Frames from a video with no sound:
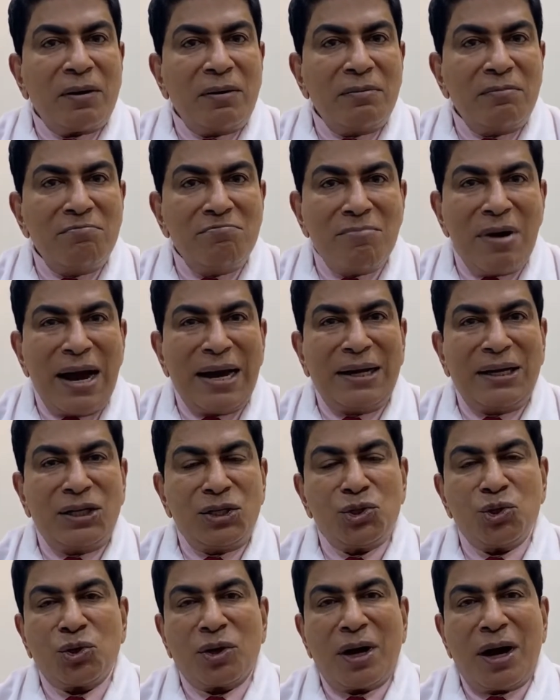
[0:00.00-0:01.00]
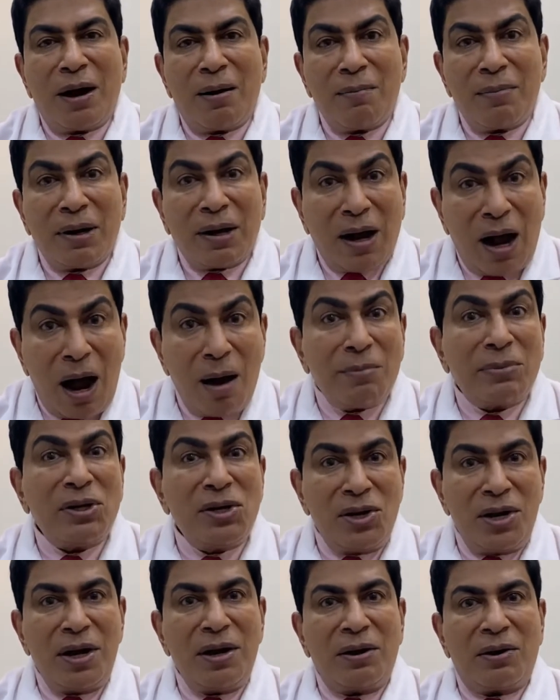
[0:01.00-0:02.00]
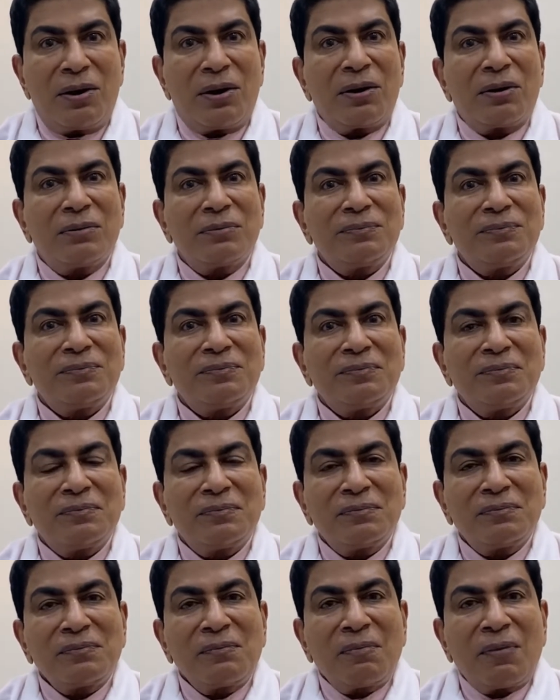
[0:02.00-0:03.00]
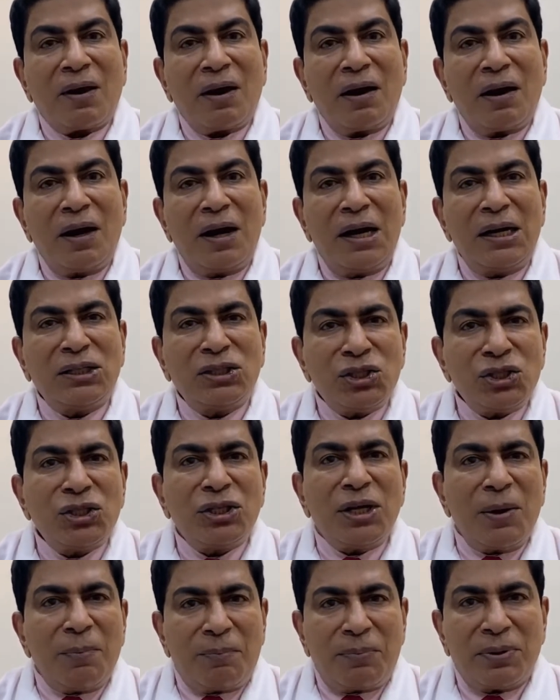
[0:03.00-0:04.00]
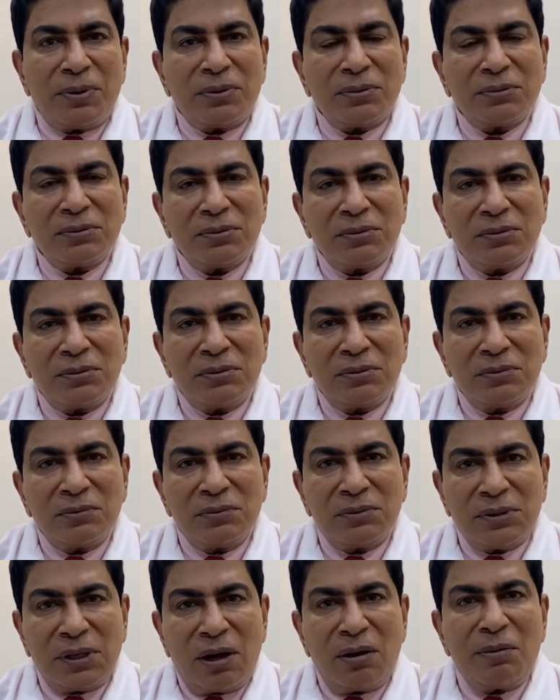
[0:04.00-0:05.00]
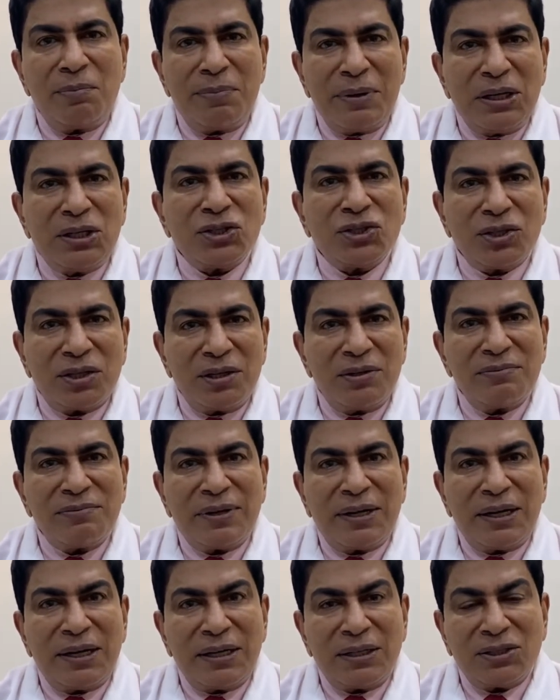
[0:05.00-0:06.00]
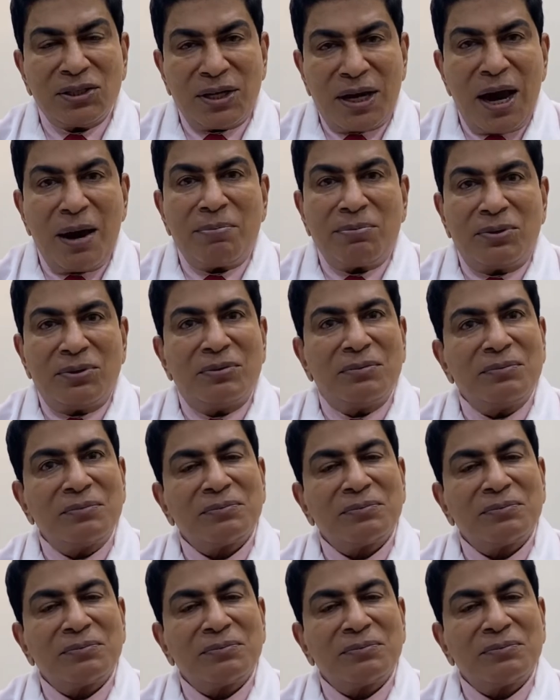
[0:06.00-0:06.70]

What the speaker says: manage or commandeer a ship without being certified as a captain?